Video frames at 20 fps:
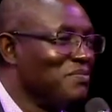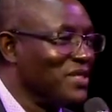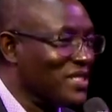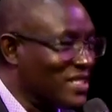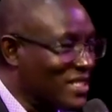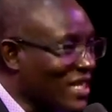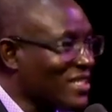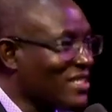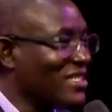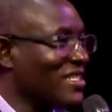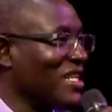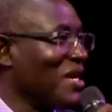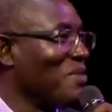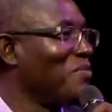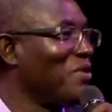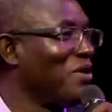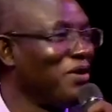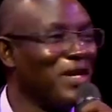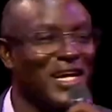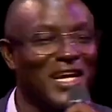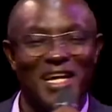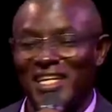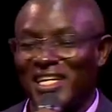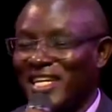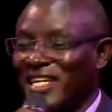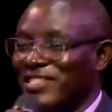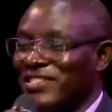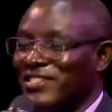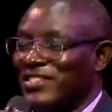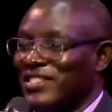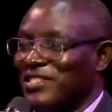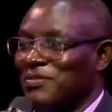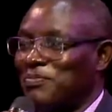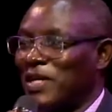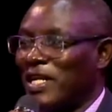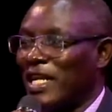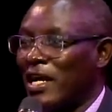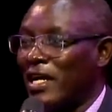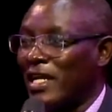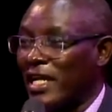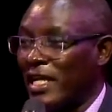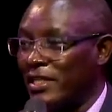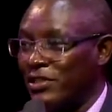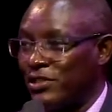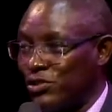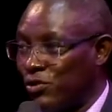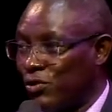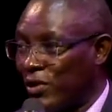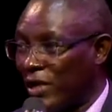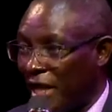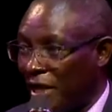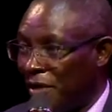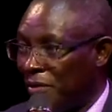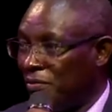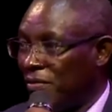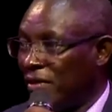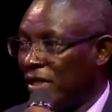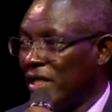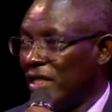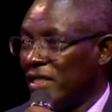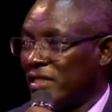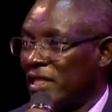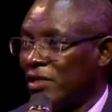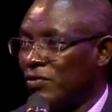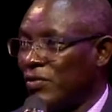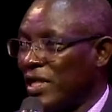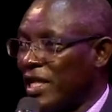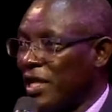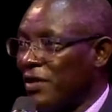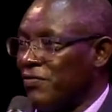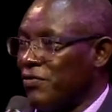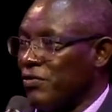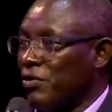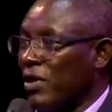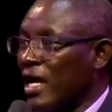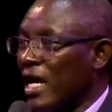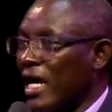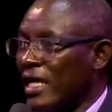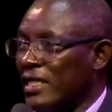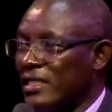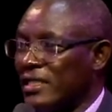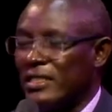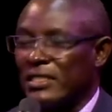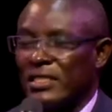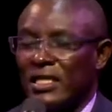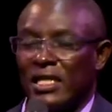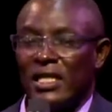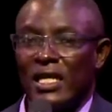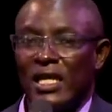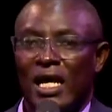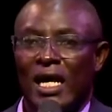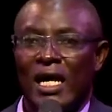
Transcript: besides the American guests, but our guests who came that we gave you cards.